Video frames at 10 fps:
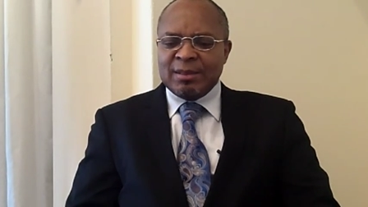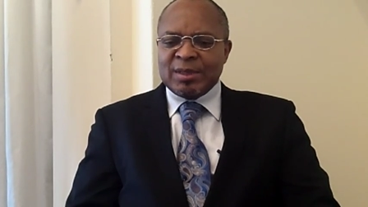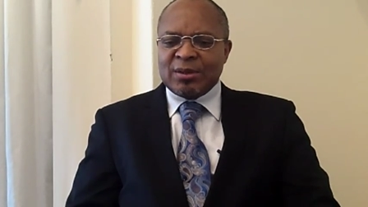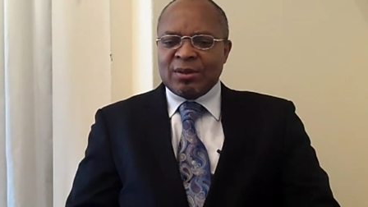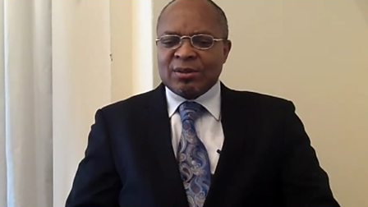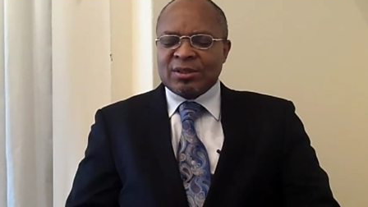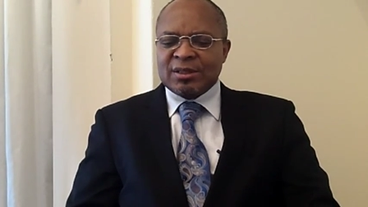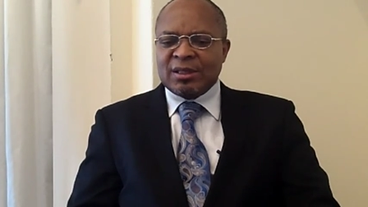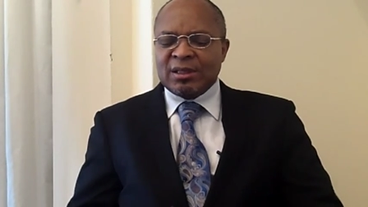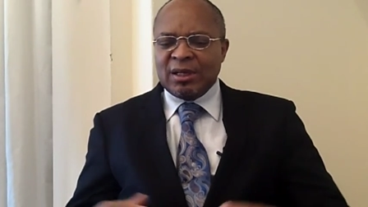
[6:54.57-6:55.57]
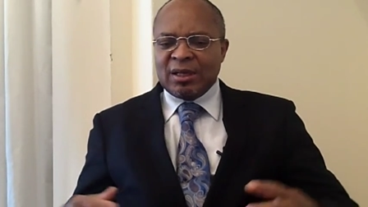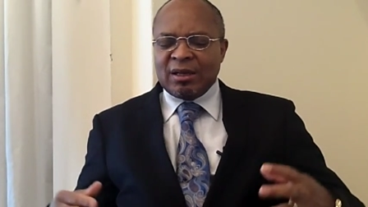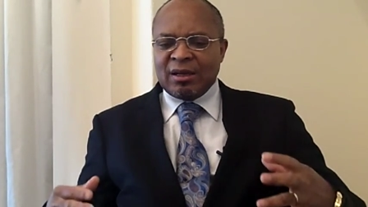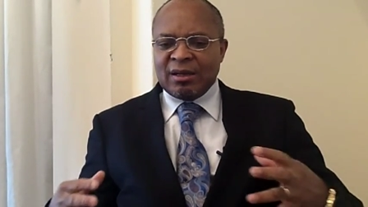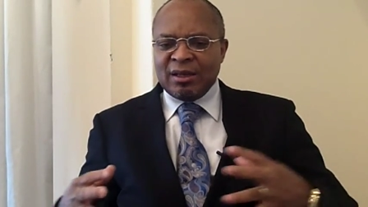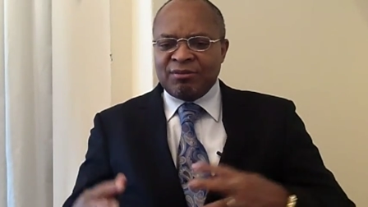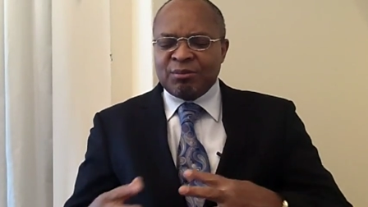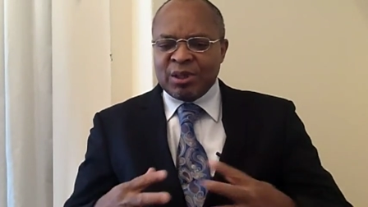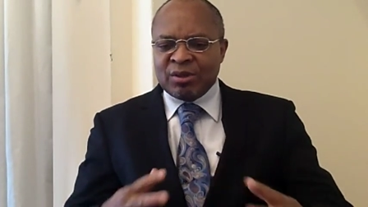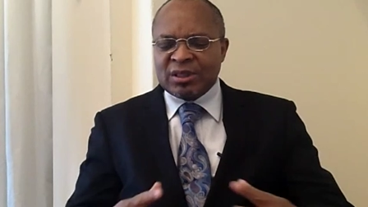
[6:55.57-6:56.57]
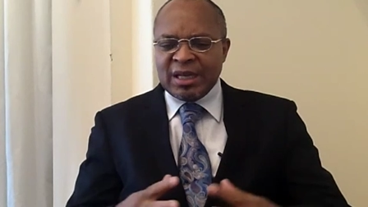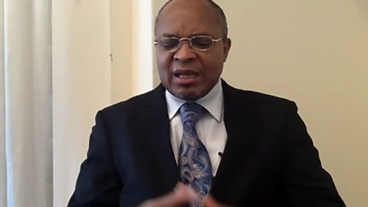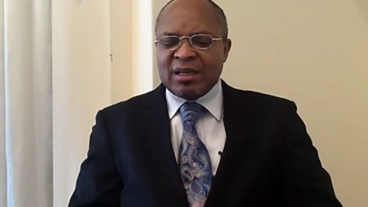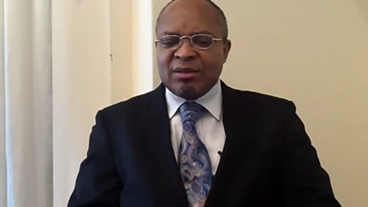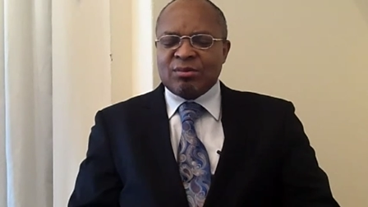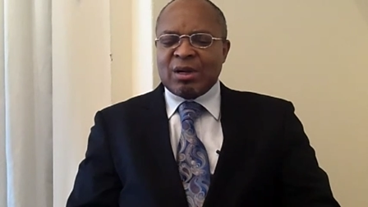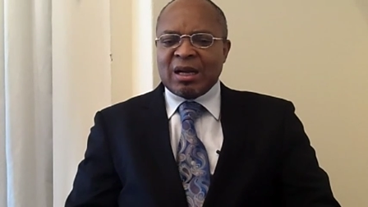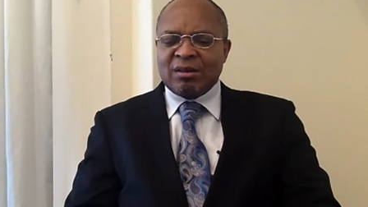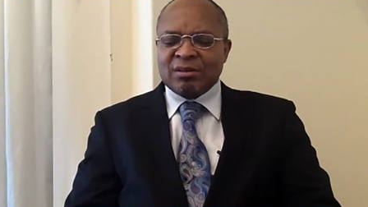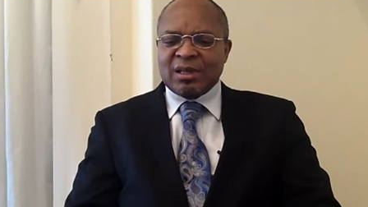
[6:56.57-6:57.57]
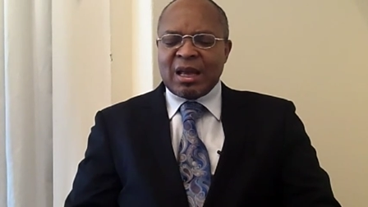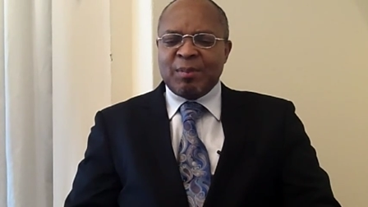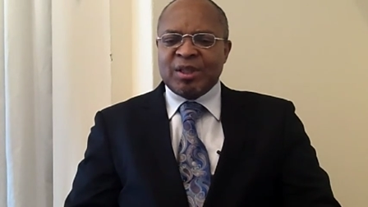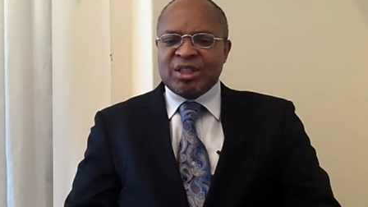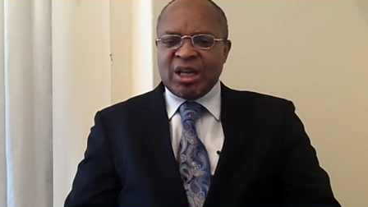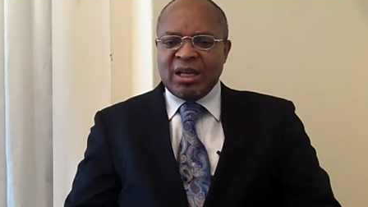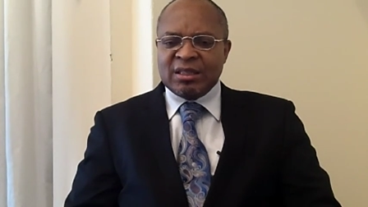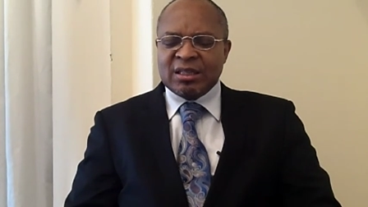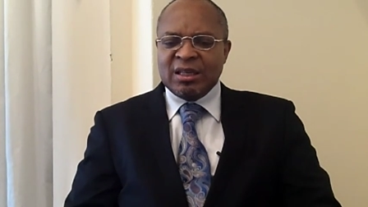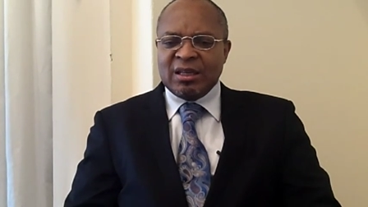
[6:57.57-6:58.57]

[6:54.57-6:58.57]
Because uh, uh, if we don't take into account climate change,